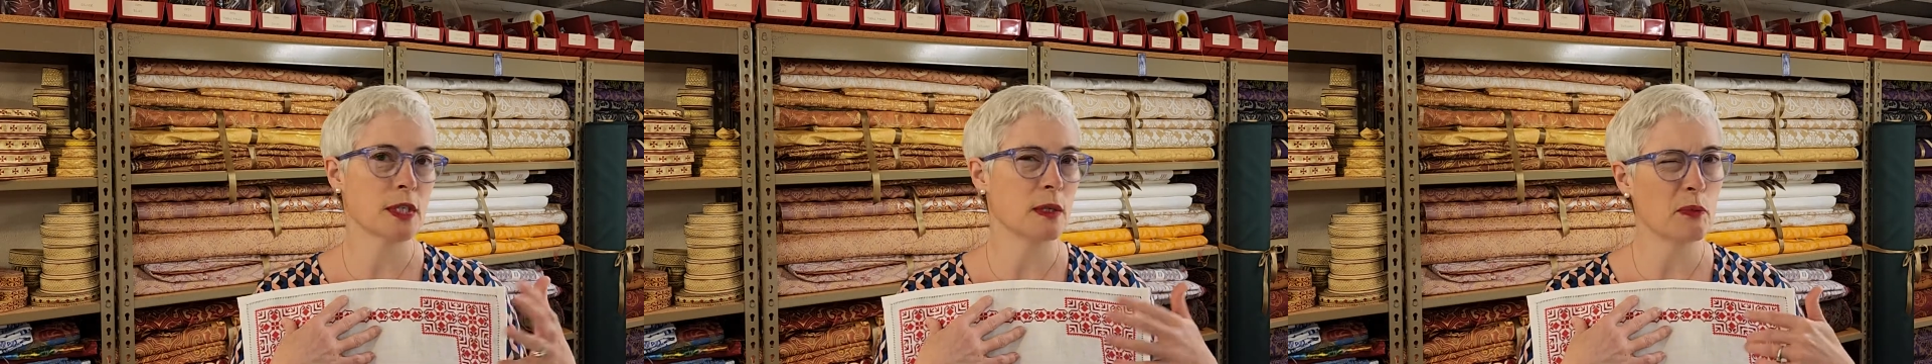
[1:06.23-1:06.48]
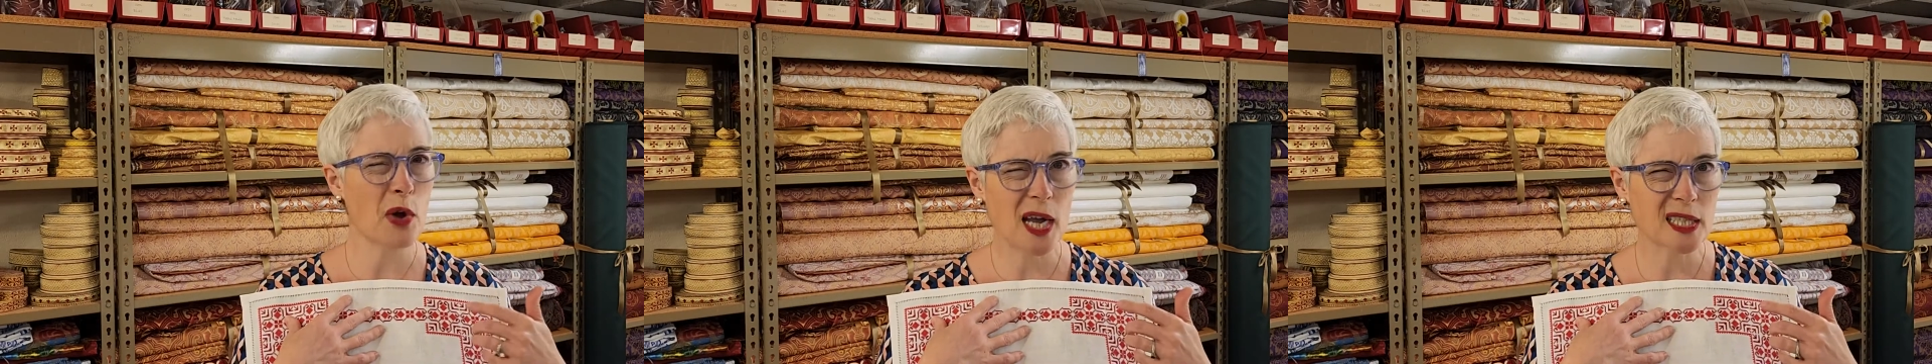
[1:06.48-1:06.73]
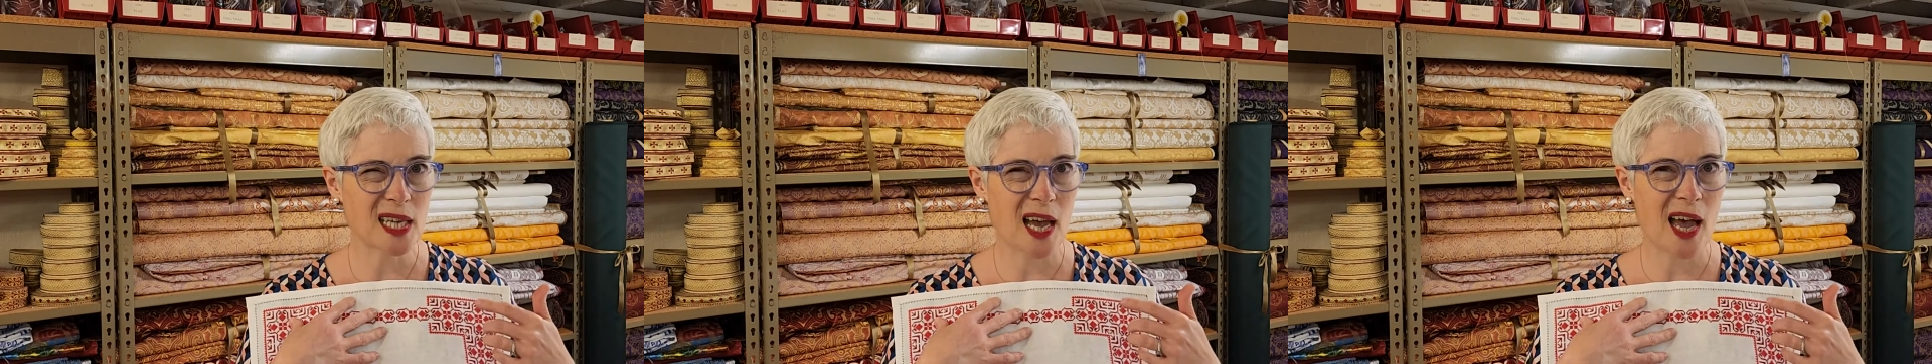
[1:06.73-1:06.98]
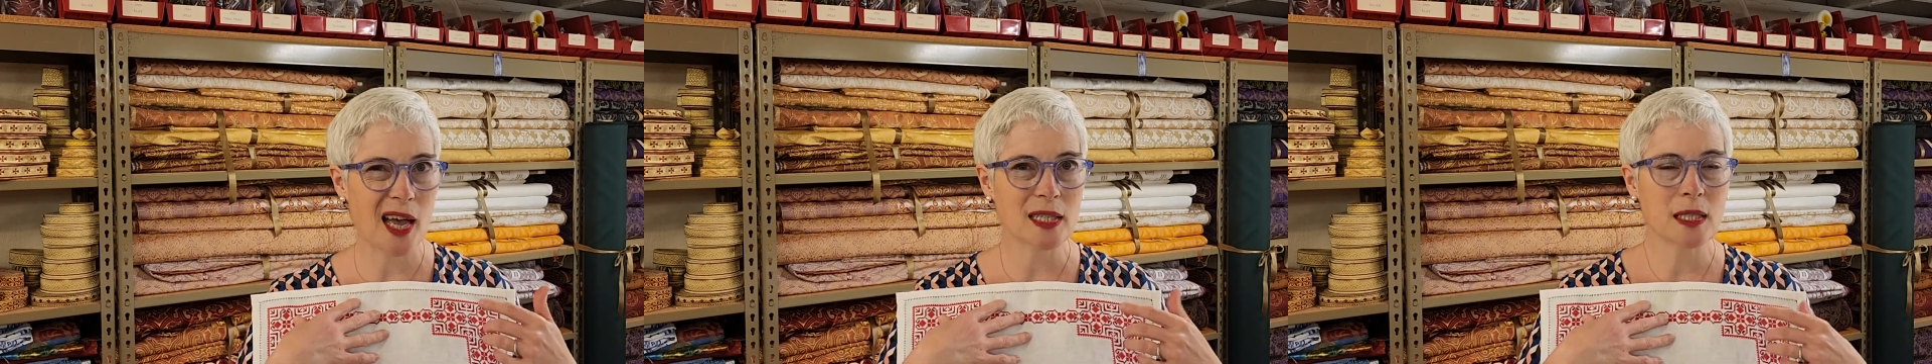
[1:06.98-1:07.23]
in
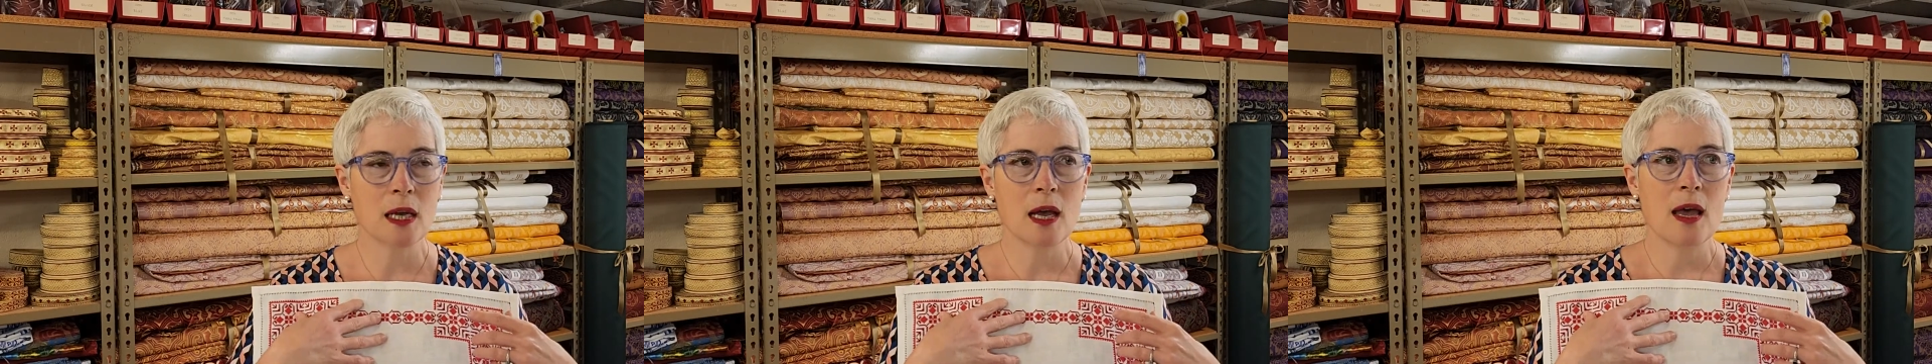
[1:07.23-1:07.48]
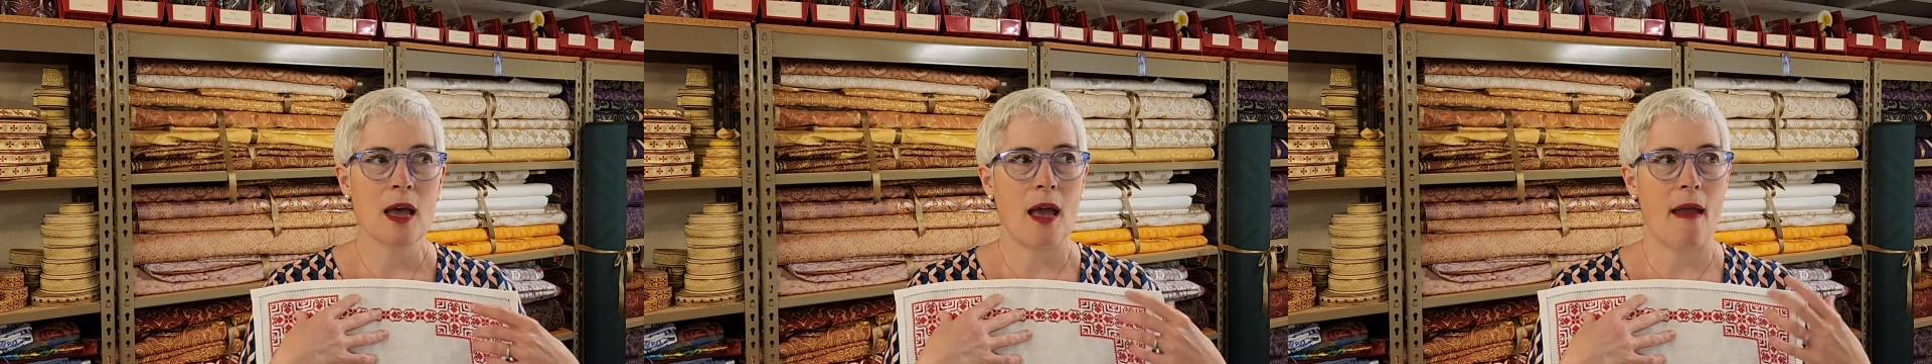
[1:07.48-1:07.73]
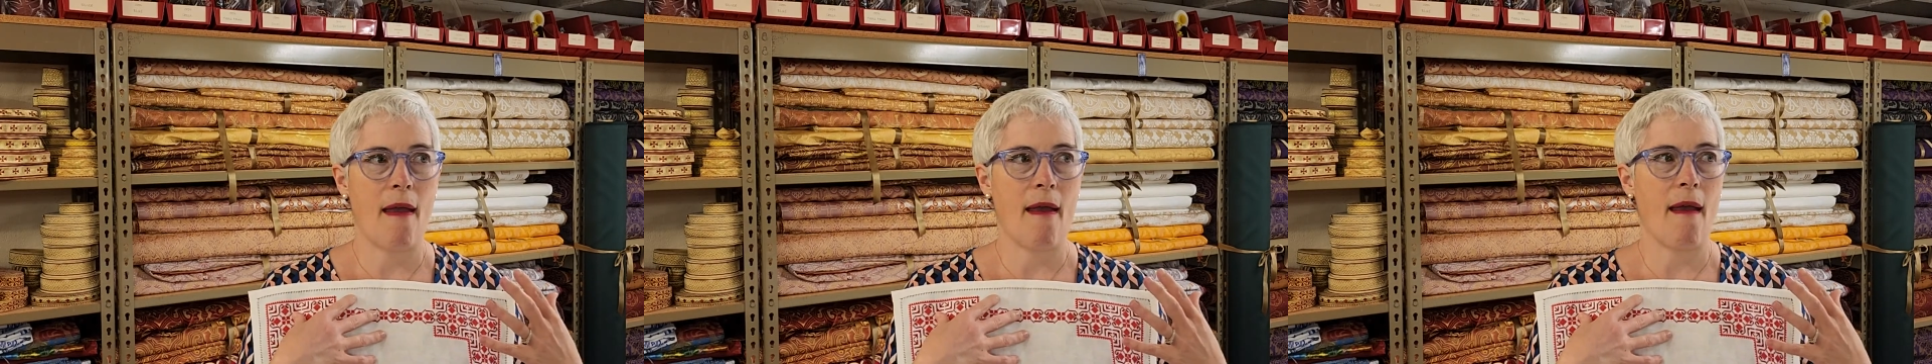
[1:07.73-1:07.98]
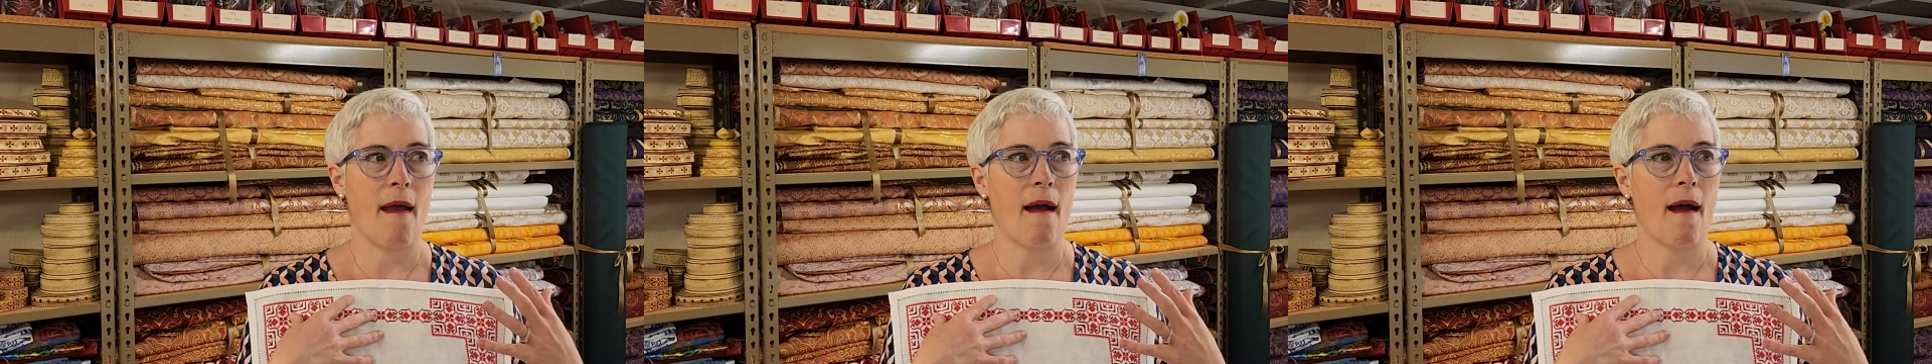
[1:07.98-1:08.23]
process
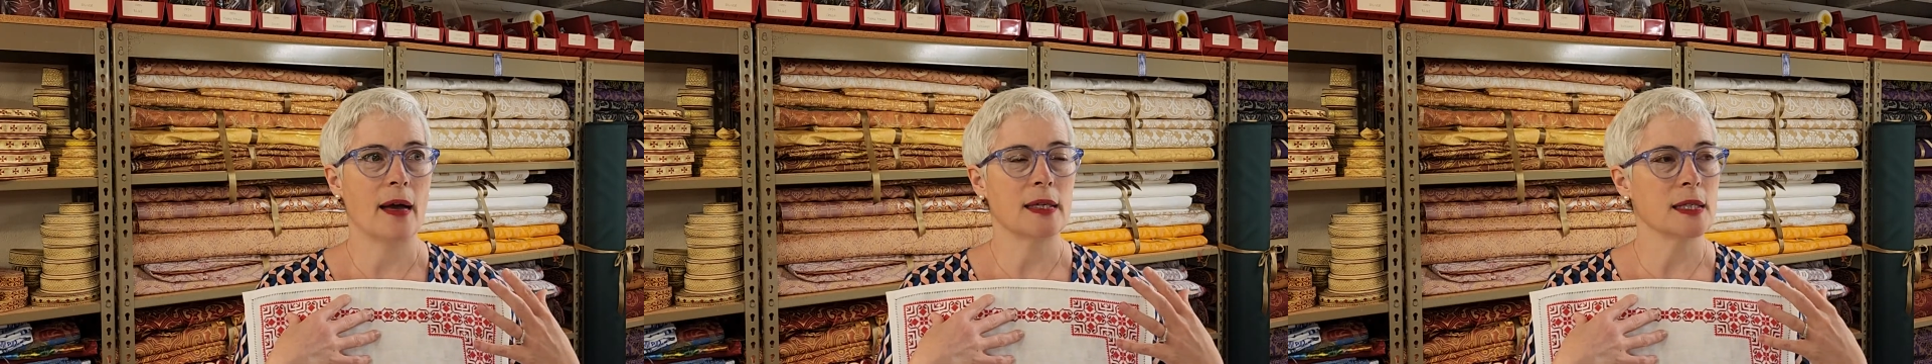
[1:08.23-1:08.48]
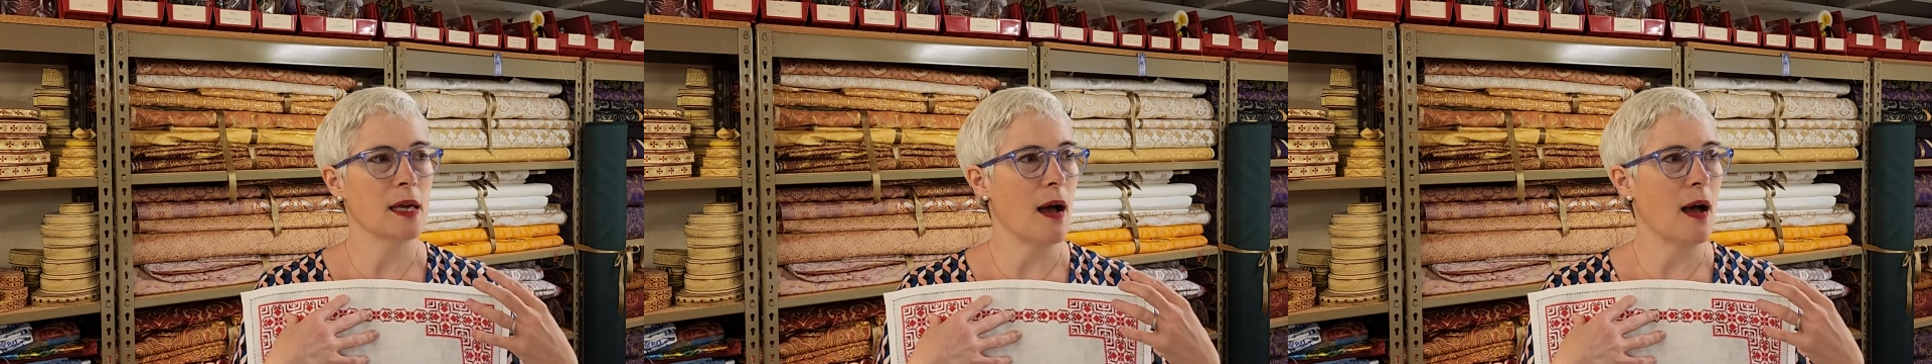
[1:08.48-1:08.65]
and